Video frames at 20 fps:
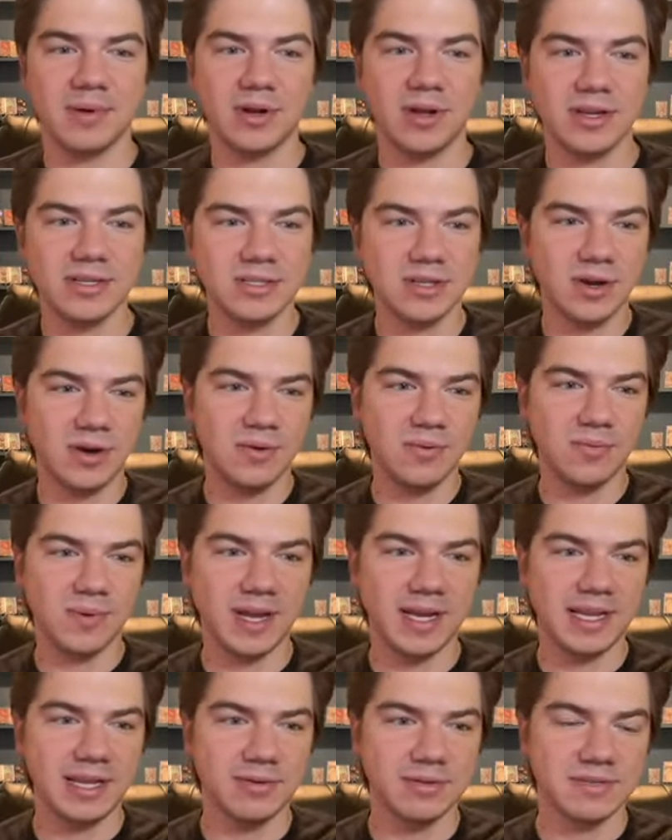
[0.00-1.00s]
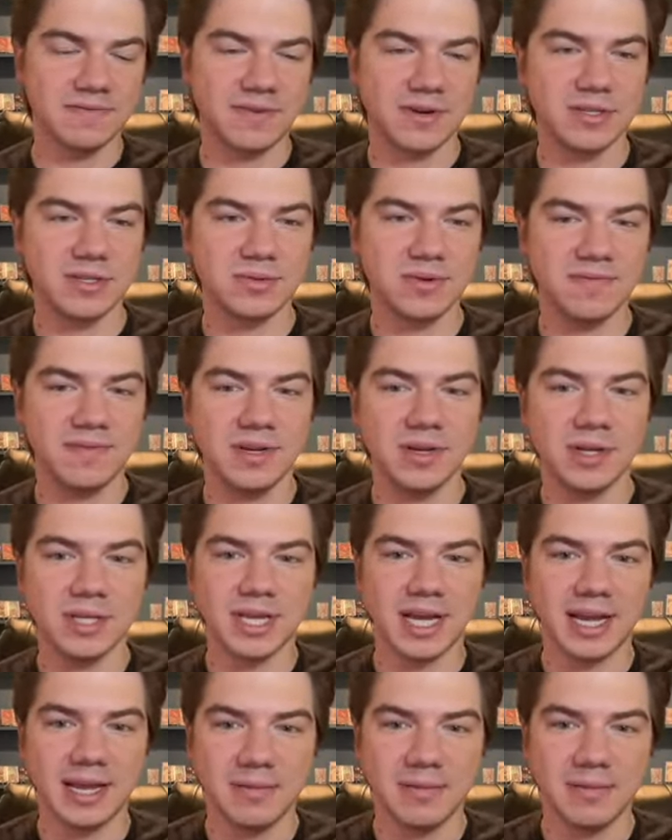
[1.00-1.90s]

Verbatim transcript: But also, when he was first revealed,